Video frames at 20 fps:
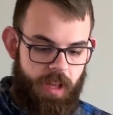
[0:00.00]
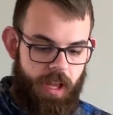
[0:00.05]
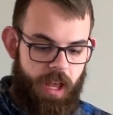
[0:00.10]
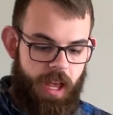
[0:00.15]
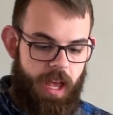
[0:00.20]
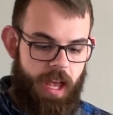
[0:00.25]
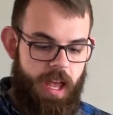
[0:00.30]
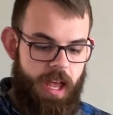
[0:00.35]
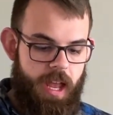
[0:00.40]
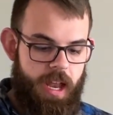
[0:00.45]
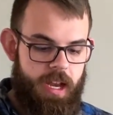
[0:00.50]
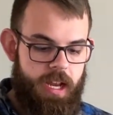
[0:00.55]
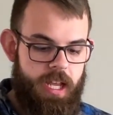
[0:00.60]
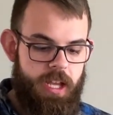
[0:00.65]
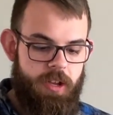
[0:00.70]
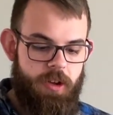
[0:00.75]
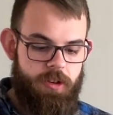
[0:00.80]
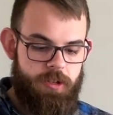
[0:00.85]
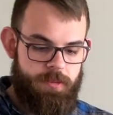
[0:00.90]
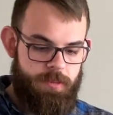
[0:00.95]
And he
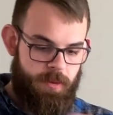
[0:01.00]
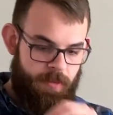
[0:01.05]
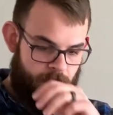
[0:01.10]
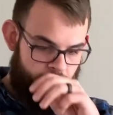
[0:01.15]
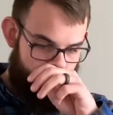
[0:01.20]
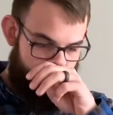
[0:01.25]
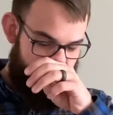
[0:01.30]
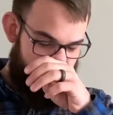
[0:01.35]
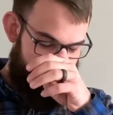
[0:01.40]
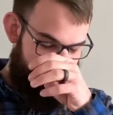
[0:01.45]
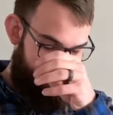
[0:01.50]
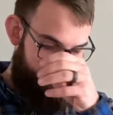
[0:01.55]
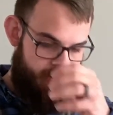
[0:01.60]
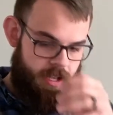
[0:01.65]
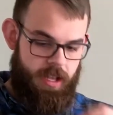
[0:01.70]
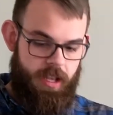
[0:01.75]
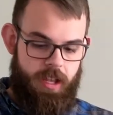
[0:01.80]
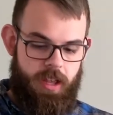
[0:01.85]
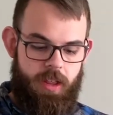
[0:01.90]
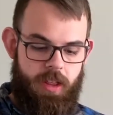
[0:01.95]
goes before
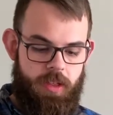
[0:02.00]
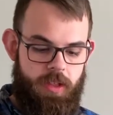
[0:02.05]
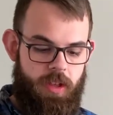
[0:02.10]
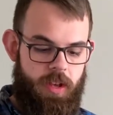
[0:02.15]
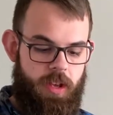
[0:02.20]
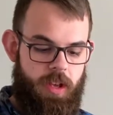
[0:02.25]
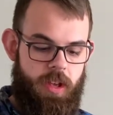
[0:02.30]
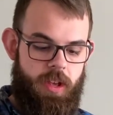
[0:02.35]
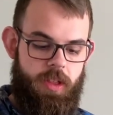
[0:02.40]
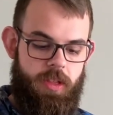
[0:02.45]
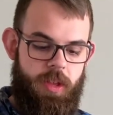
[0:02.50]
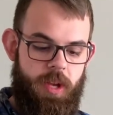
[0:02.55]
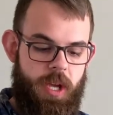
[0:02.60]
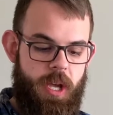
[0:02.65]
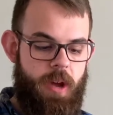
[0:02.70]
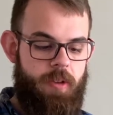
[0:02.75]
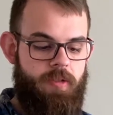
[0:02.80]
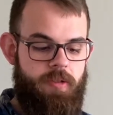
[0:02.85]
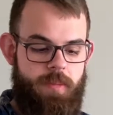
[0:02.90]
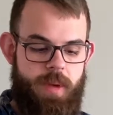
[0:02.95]
the
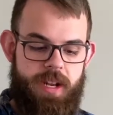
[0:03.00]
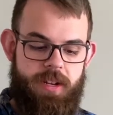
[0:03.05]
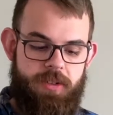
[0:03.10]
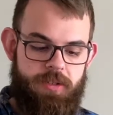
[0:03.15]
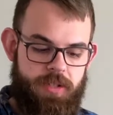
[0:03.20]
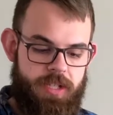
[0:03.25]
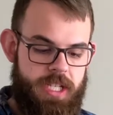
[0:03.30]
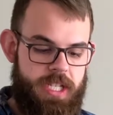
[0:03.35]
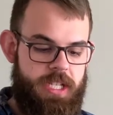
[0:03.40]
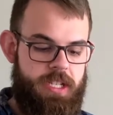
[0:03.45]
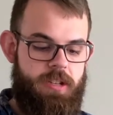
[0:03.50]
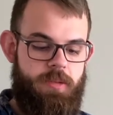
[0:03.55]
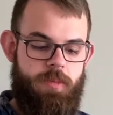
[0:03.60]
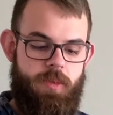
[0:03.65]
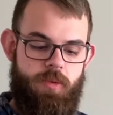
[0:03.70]
governmental system,